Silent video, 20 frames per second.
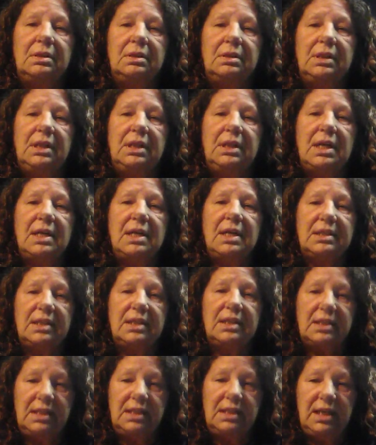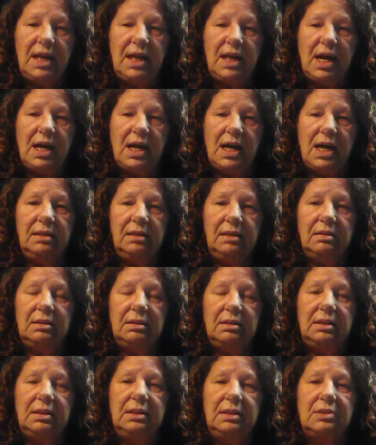The SSDI
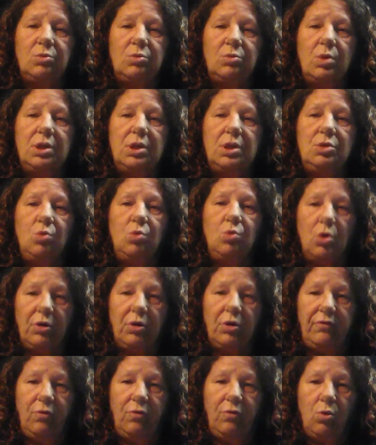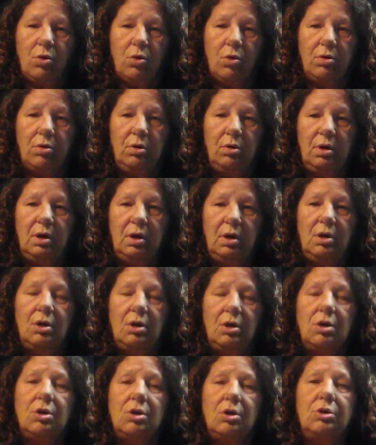is what you worked for,
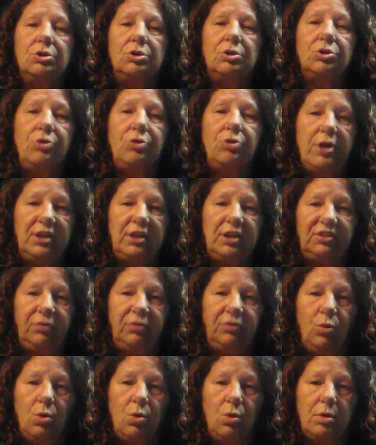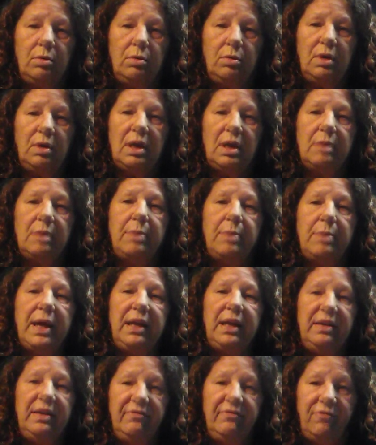earned credits for, and
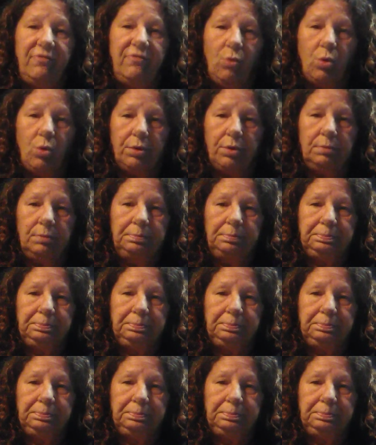paid in for.